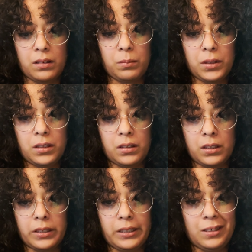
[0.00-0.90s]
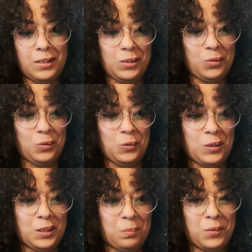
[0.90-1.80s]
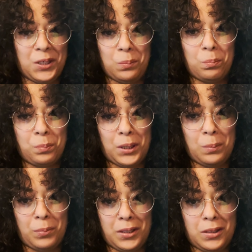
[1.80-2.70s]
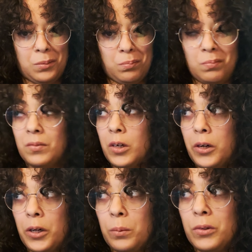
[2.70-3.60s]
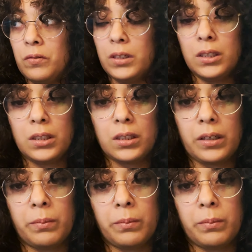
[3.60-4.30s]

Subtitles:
I'm gonna look into some puppets horror movies.